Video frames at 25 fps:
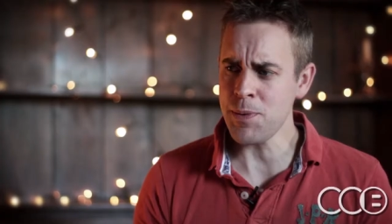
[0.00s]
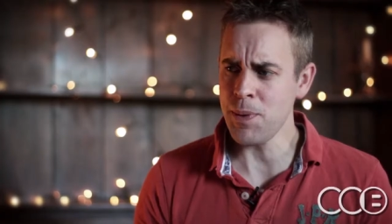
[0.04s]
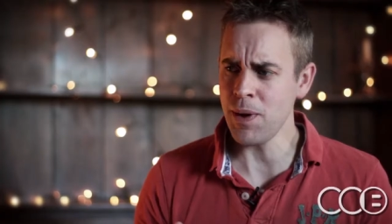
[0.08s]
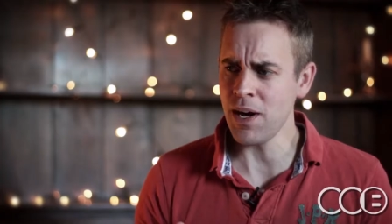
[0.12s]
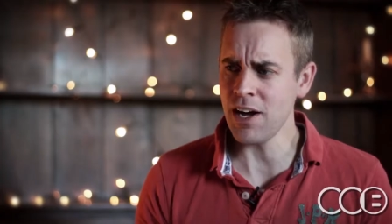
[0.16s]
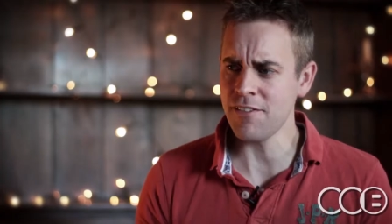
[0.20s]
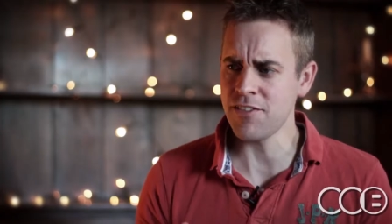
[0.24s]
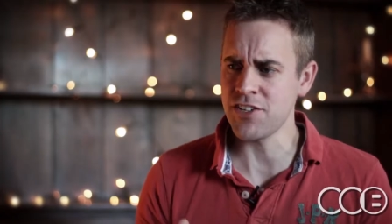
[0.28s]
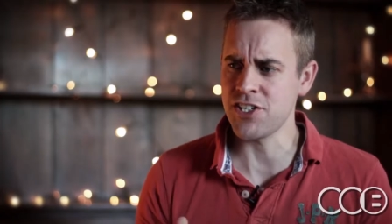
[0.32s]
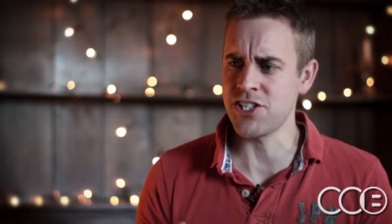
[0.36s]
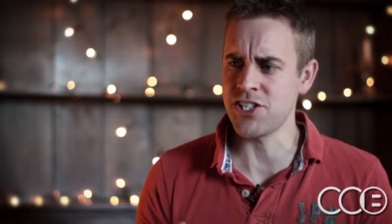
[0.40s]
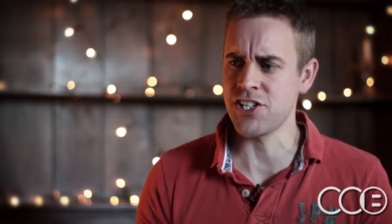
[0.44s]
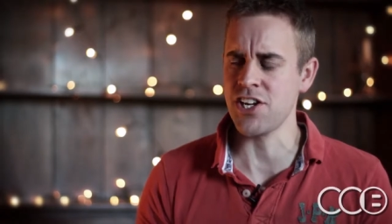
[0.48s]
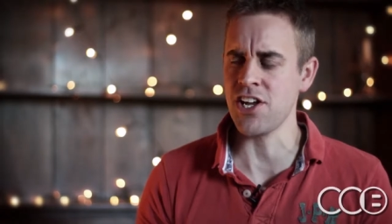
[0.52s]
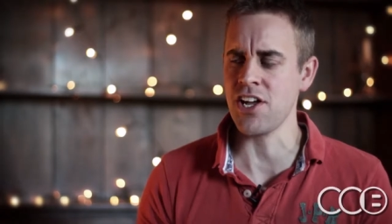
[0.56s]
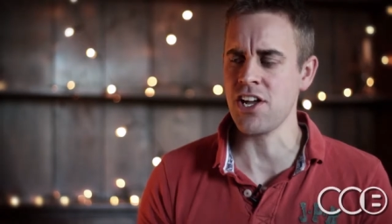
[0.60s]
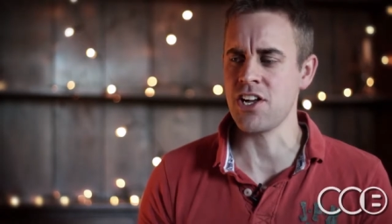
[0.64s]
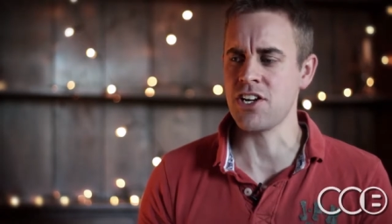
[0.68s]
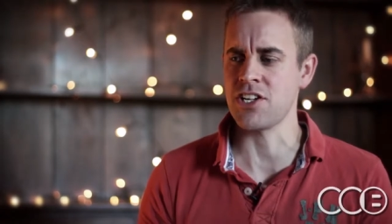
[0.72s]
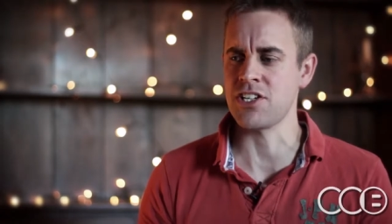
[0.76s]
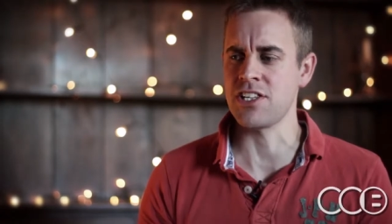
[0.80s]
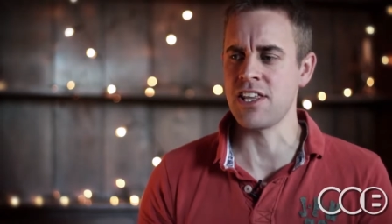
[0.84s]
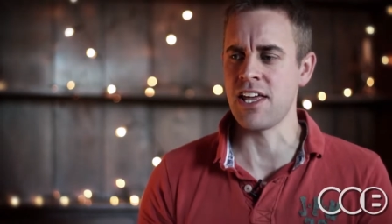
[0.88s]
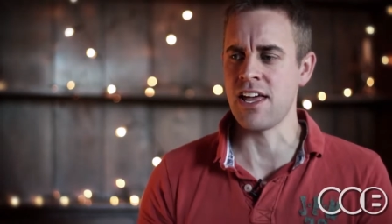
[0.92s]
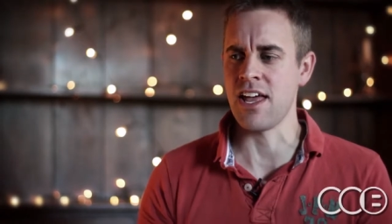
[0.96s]
part of a
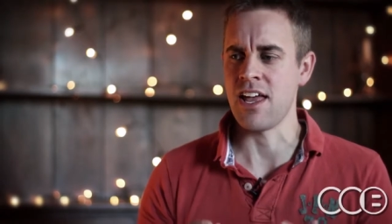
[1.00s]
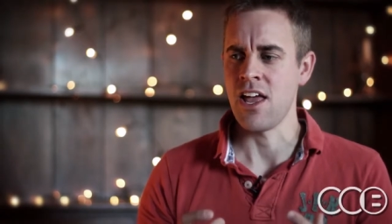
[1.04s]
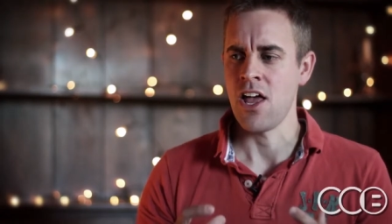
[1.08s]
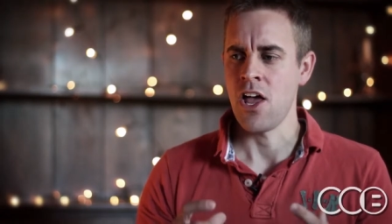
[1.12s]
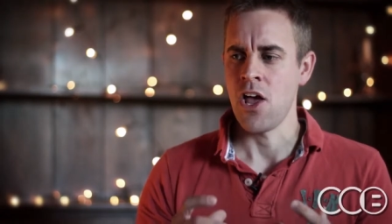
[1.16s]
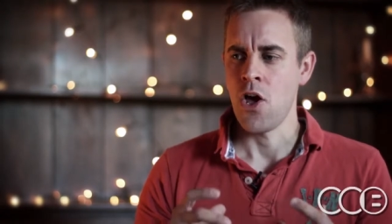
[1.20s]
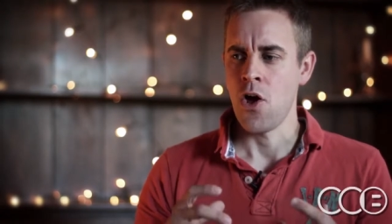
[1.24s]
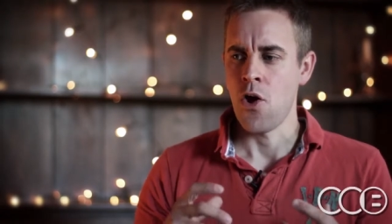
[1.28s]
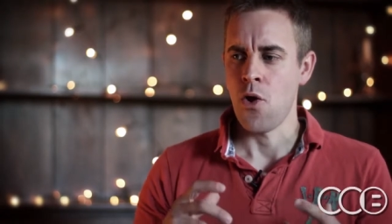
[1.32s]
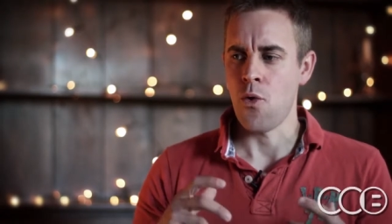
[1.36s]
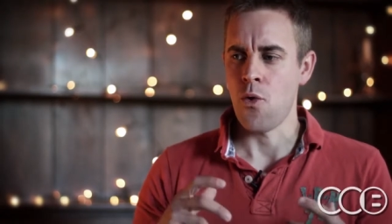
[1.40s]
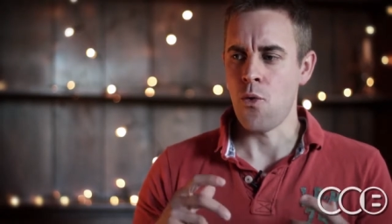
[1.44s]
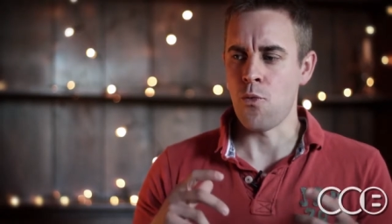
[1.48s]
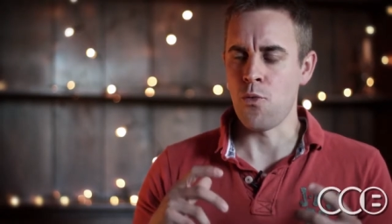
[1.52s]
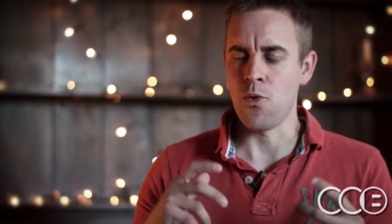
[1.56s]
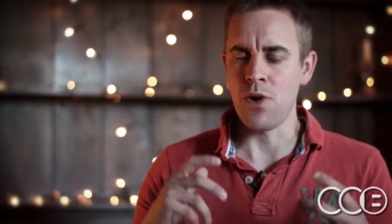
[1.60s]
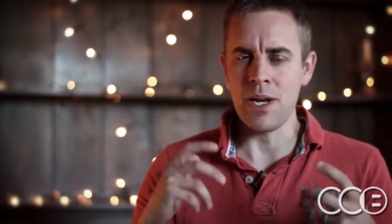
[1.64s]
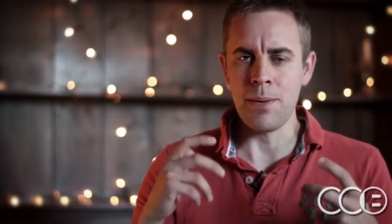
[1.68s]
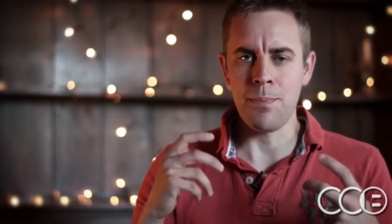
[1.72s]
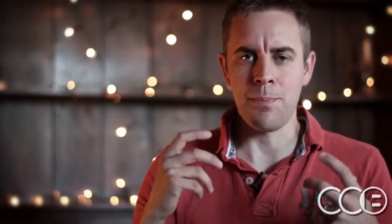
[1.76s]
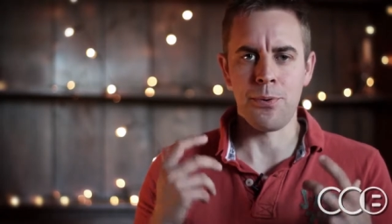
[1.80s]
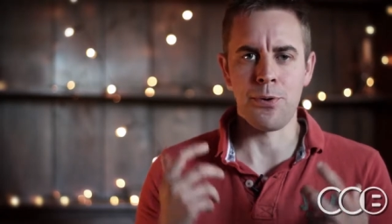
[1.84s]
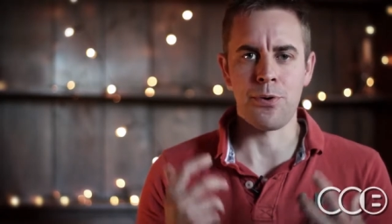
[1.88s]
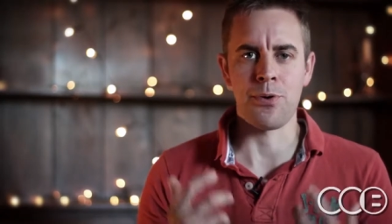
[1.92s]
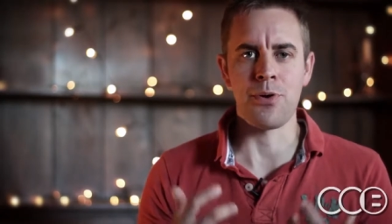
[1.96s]
church that
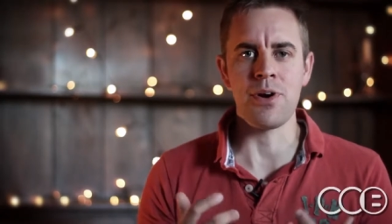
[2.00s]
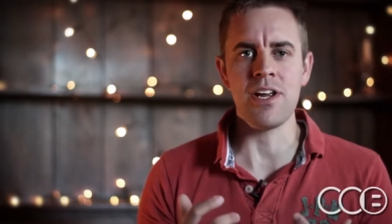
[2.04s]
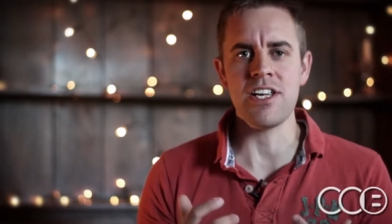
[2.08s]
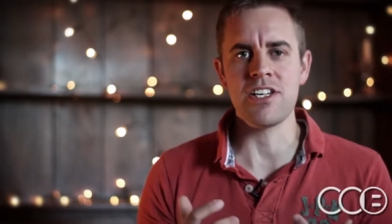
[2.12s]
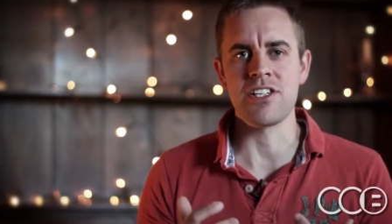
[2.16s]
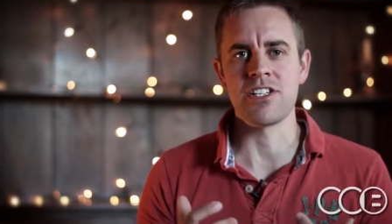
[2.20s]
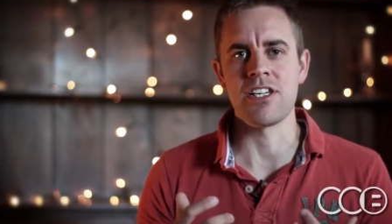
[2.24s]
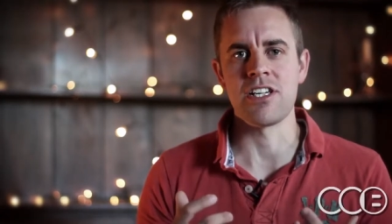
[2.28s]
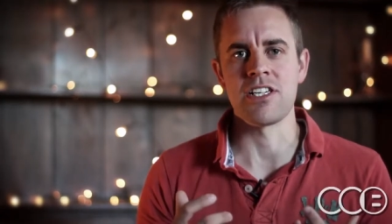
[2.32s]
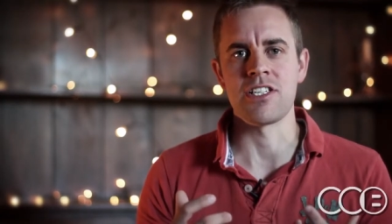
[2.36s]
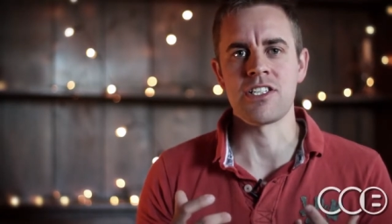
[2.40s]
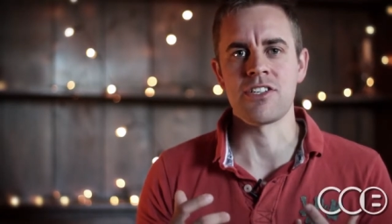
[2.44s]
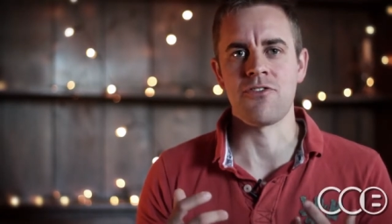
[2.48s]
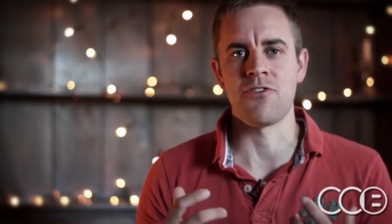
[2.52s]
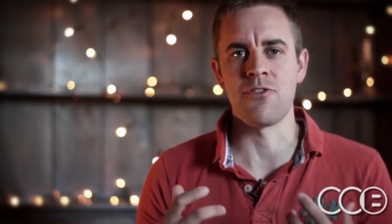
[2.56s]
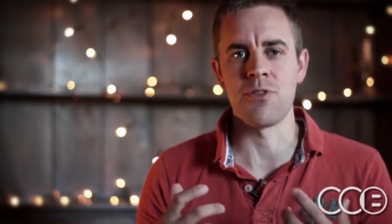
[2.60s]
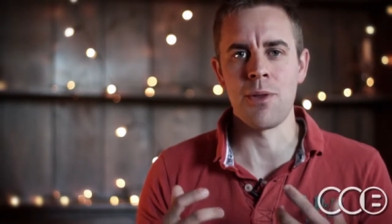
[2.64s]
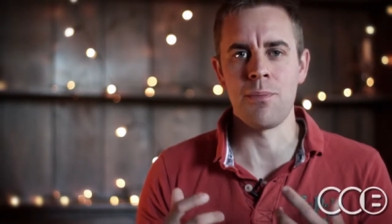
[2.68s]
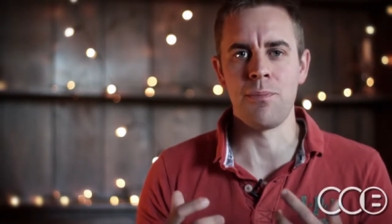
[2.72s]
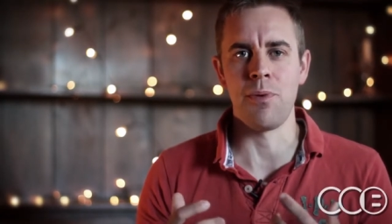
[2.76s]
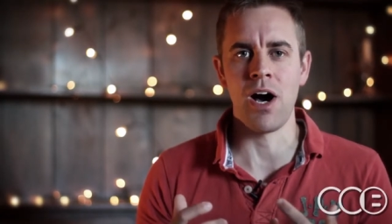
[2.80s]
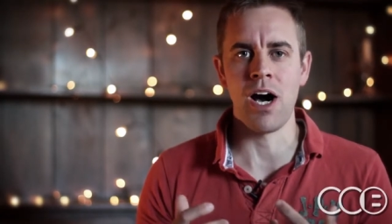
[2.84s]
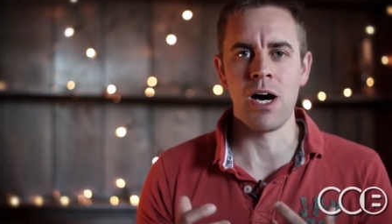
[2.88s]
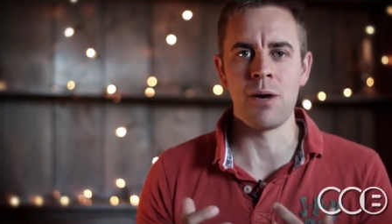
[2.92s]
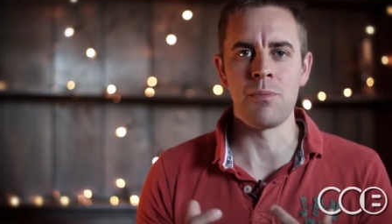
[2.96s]
really preaches from the
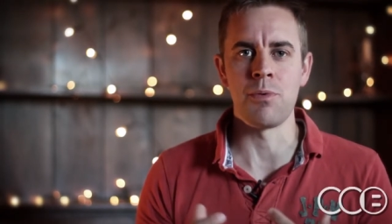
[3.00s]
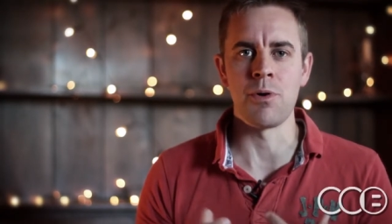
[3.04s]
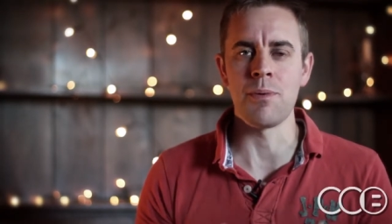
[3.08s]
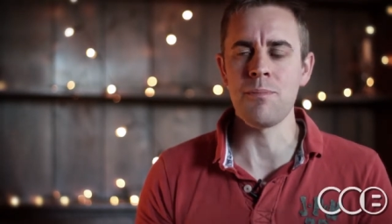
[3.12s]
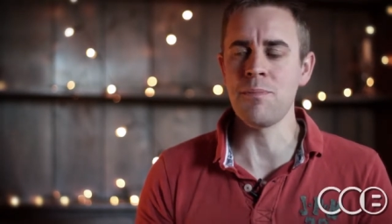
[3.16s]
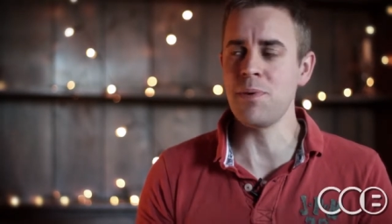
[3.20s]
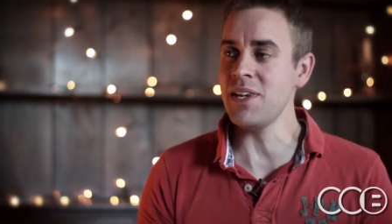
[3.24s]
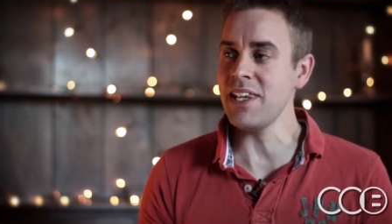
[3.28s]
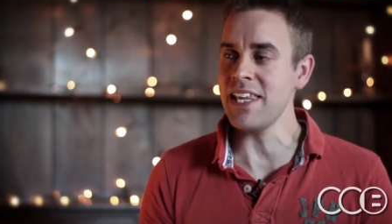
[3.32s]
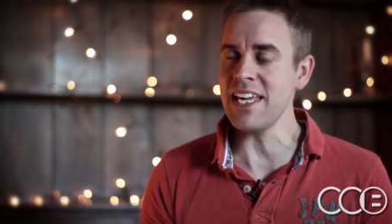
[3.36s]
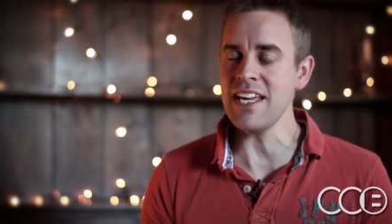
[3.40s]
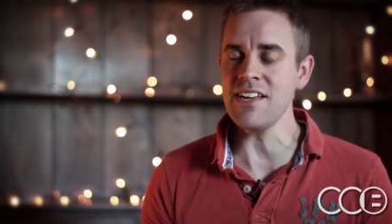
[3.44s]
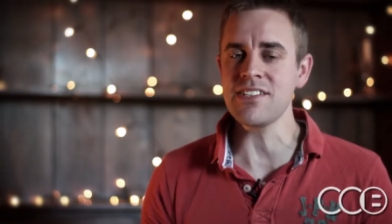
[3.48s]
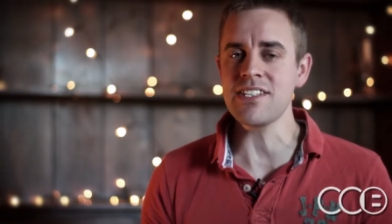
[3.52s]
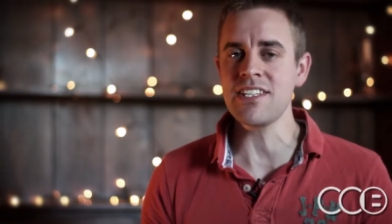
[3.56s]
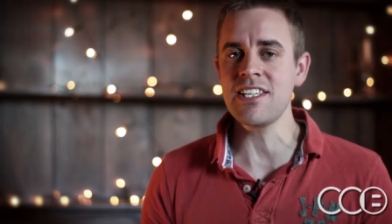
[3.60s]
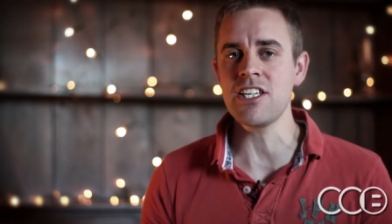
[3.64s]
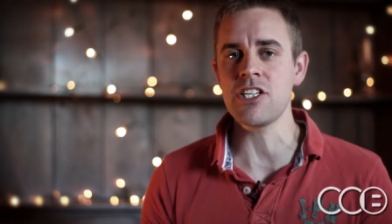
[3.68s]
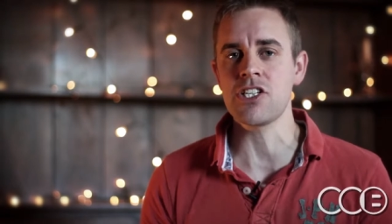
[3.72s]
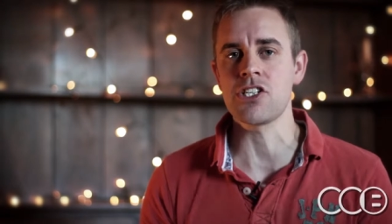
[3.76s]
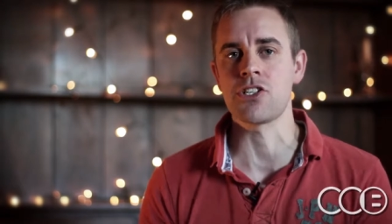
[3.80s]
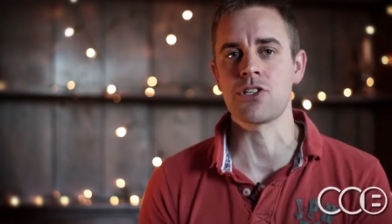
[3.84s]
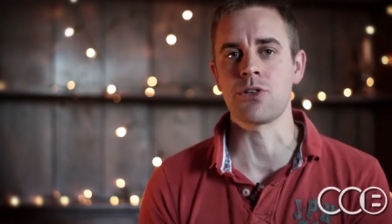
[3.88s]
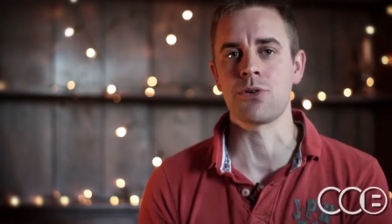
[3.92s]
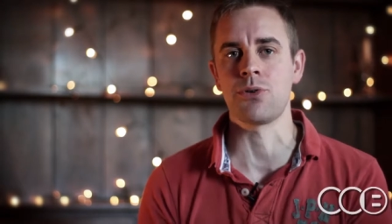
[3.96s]
Bible and believes that
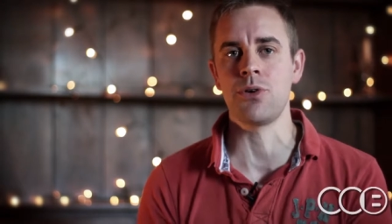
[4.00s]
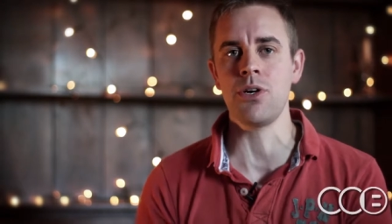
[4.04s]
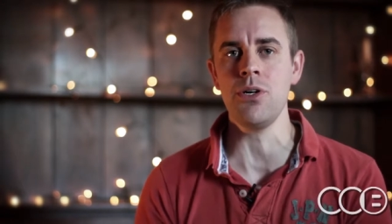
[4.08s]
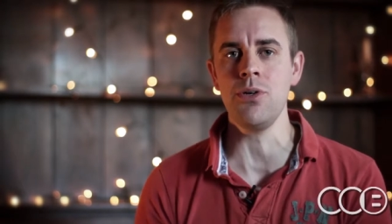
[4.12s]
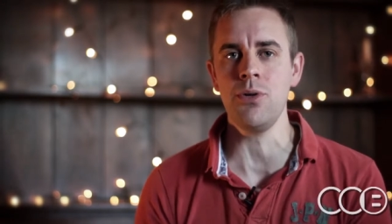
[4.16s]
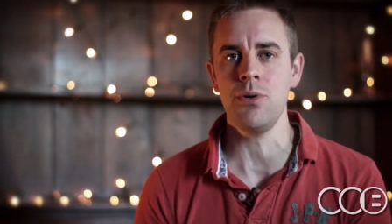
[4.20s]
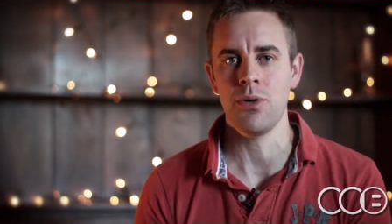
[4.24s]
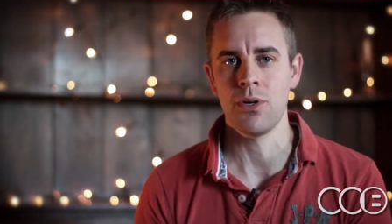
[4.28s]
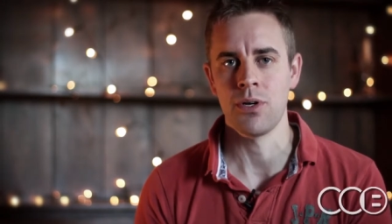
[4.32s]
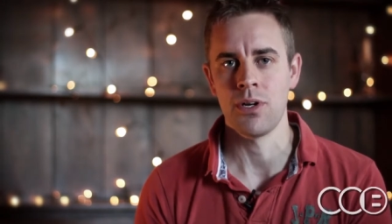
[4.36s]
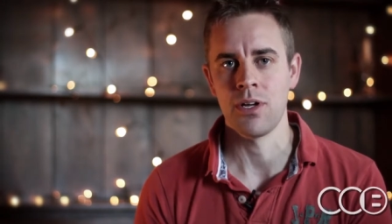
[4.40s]
it's true